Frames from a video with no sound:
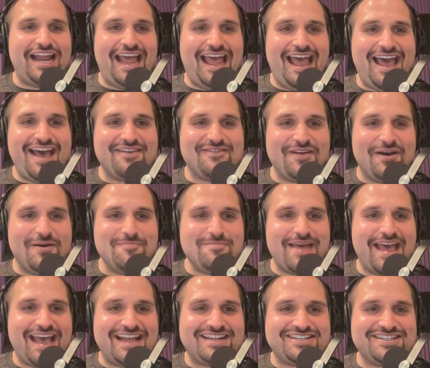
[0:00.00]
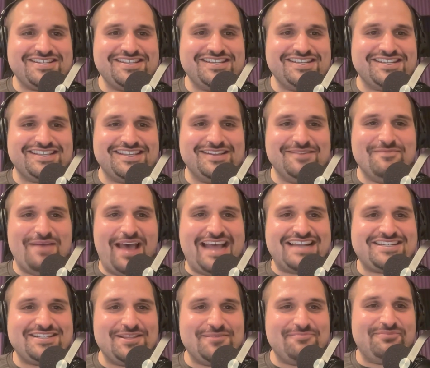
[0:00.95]
have imagine the
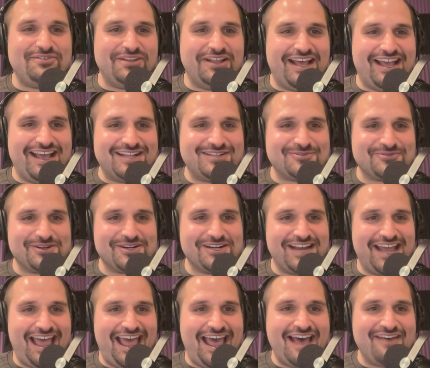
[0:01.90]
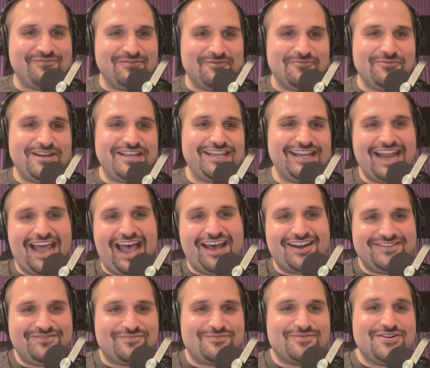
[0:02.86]
imagine the plans we're gonna have when we get out
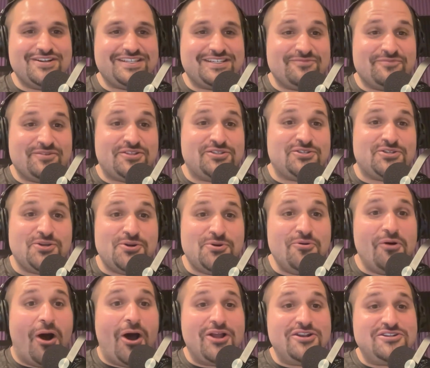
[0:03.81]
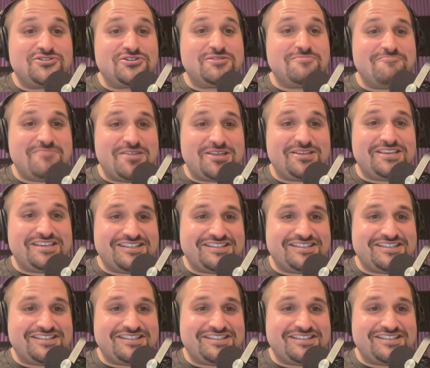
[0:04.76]
of prison with two hundred million